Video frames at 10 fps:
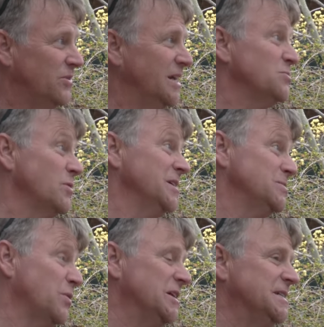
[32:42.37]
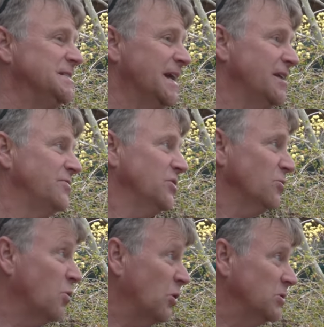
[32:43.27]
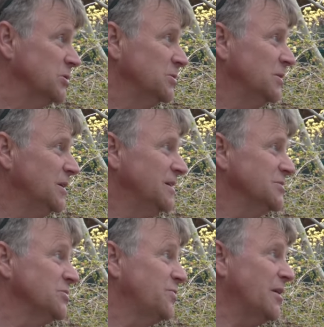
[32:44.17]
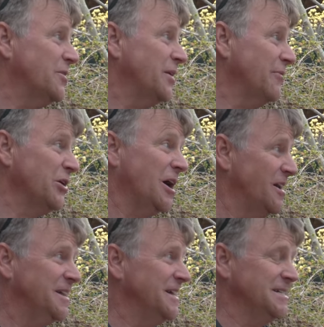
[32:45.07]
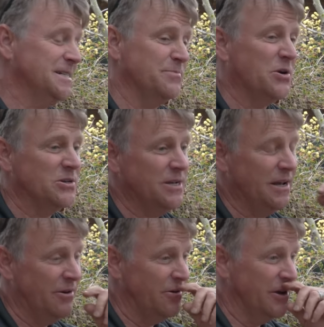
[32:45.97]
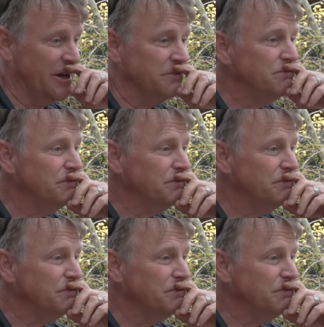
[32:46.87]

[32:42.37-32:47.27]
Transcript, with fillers: It's one of these plants that's native to the world. Mm-hmm. So it's found on every continent except our, Antarctica.